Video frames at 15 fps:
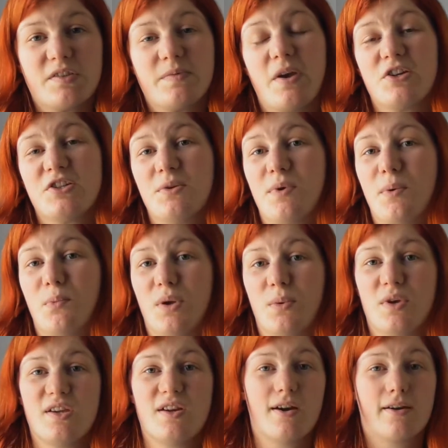especially when we
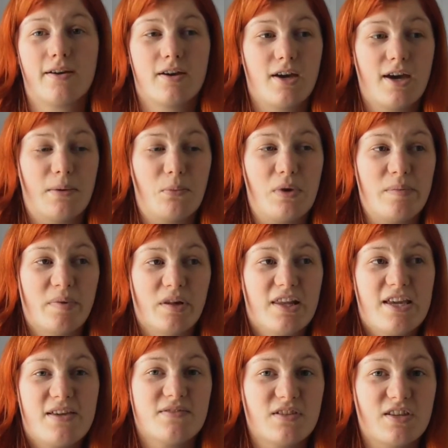were younger and we
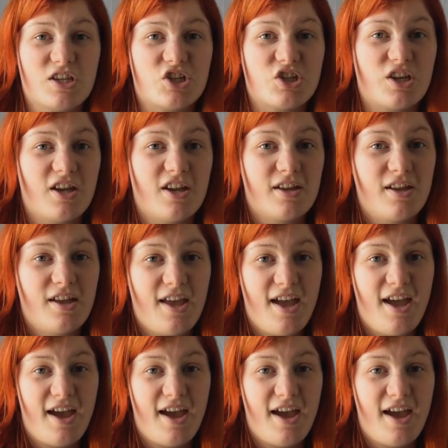believed this shit.